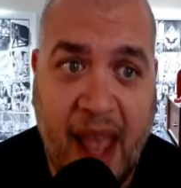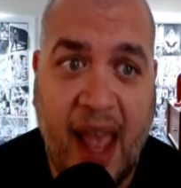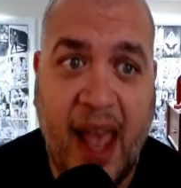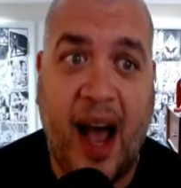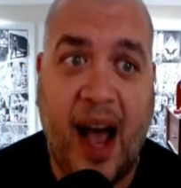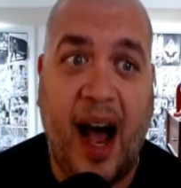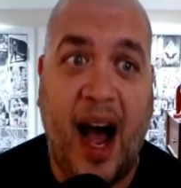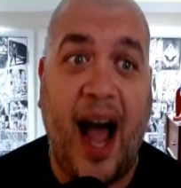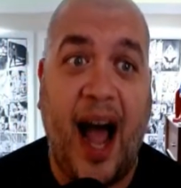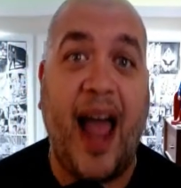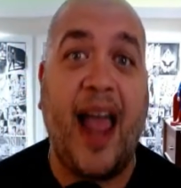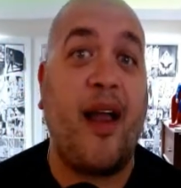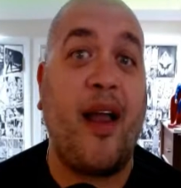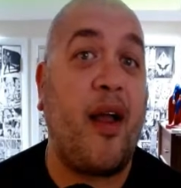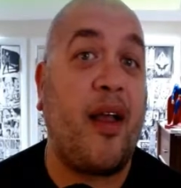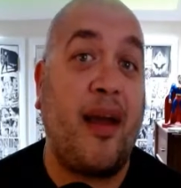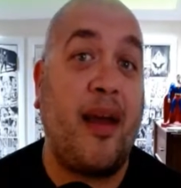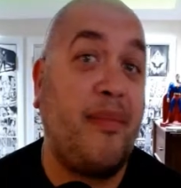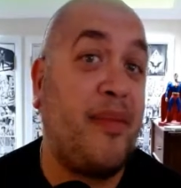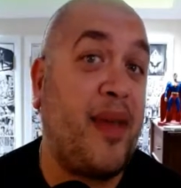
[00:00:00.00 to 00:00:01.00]
I
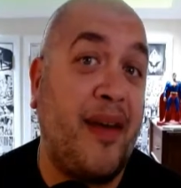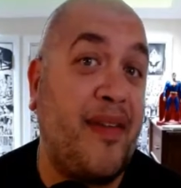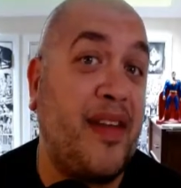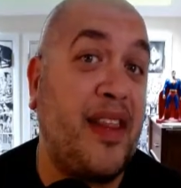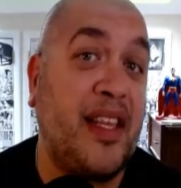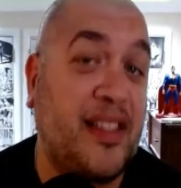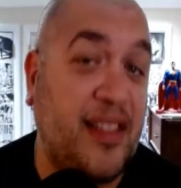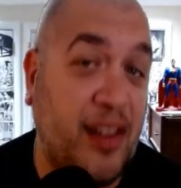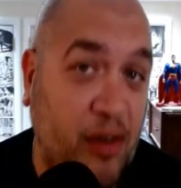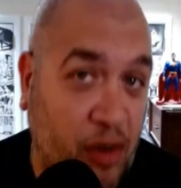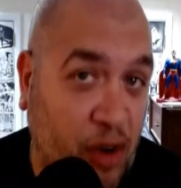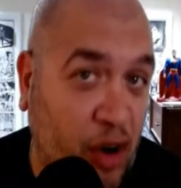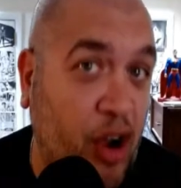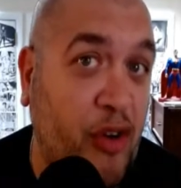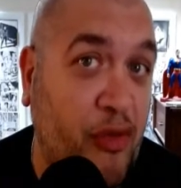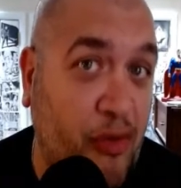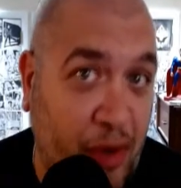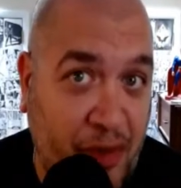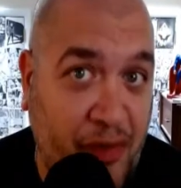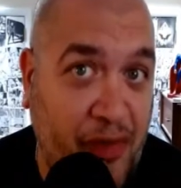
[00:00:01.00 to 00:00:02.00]
am giving this a good
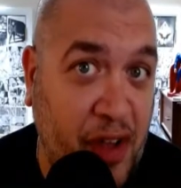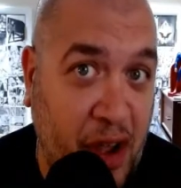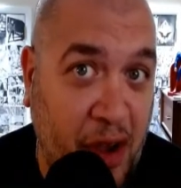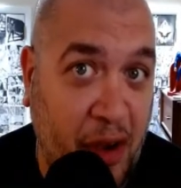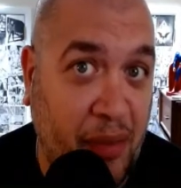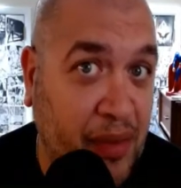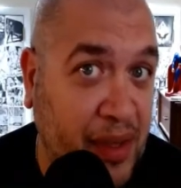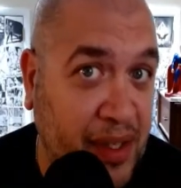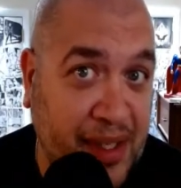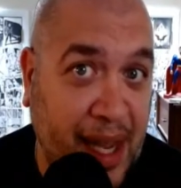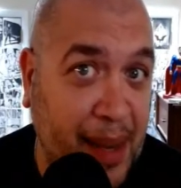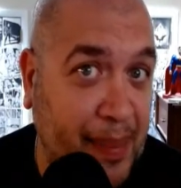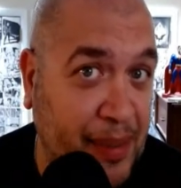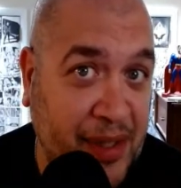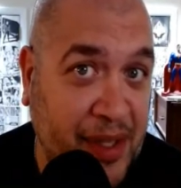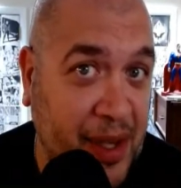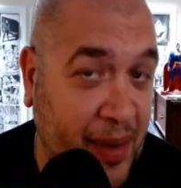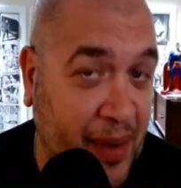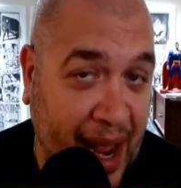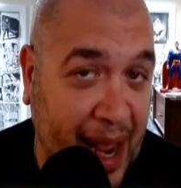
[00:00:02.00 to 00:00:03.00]
review, this episode,
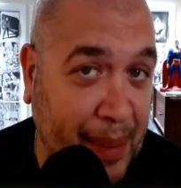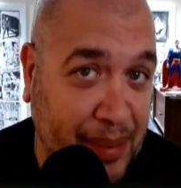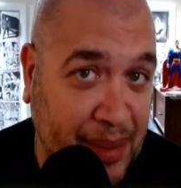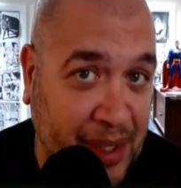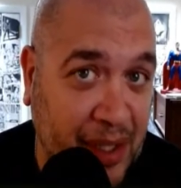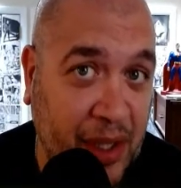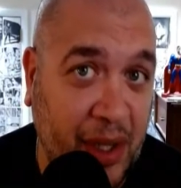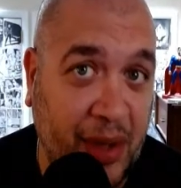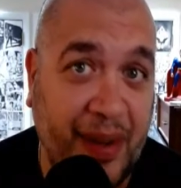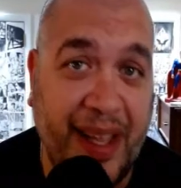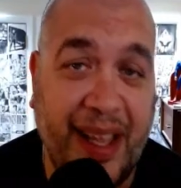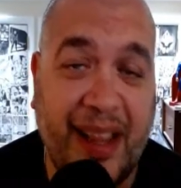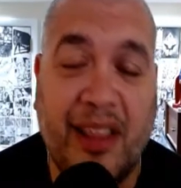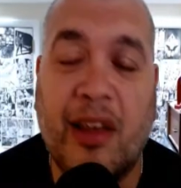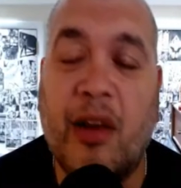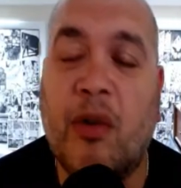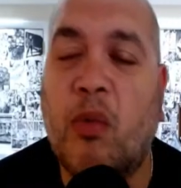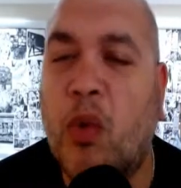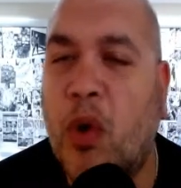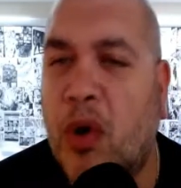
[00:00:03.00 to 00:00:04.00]
absolutely. There
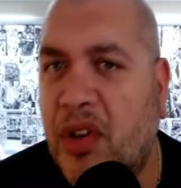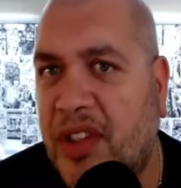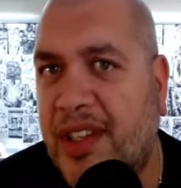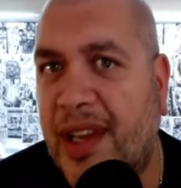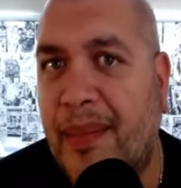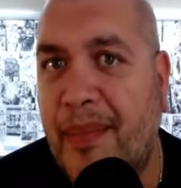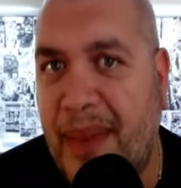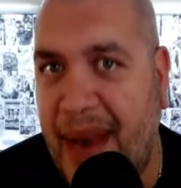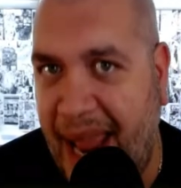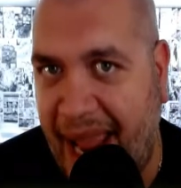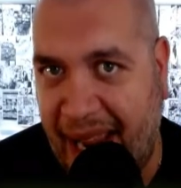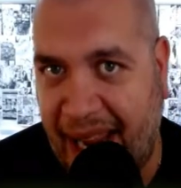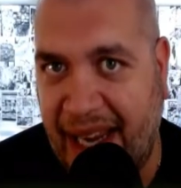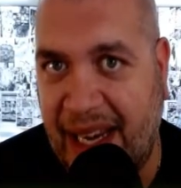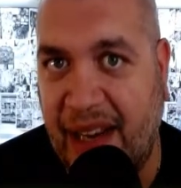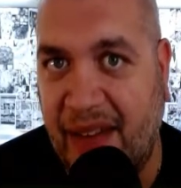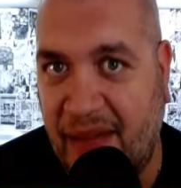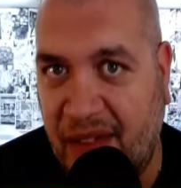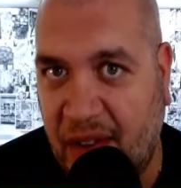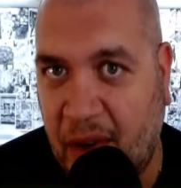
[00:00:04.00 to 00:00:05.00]
were some
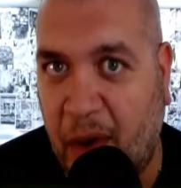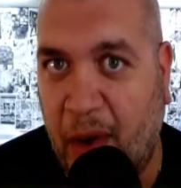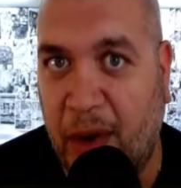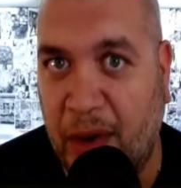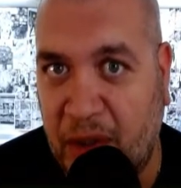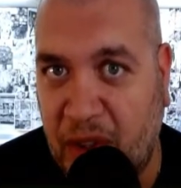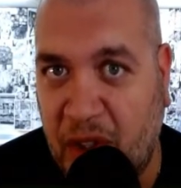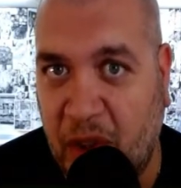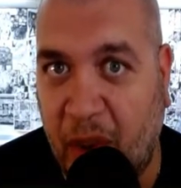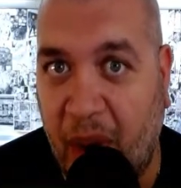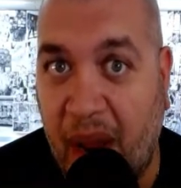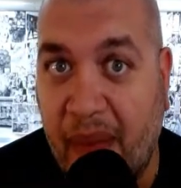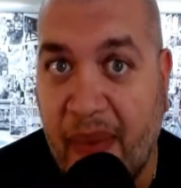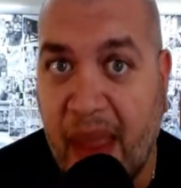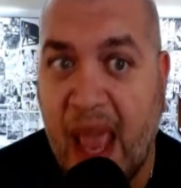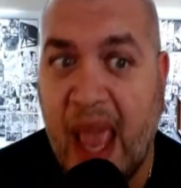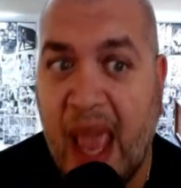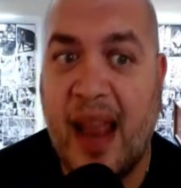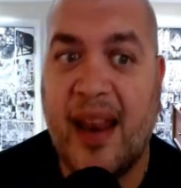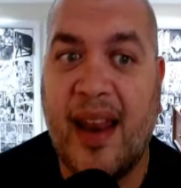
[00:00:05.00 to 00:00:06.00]
negatives onto it.
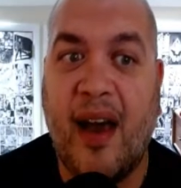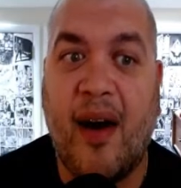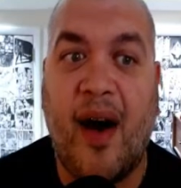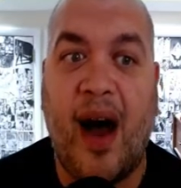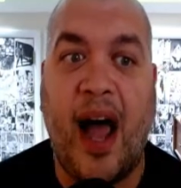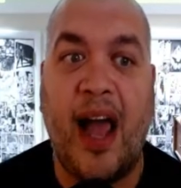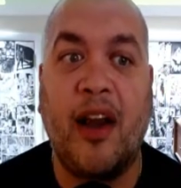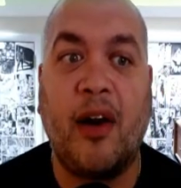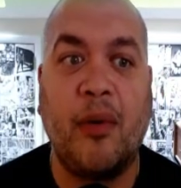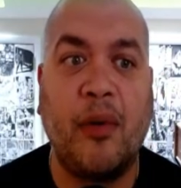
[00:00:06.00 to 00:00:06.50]
Now, I don't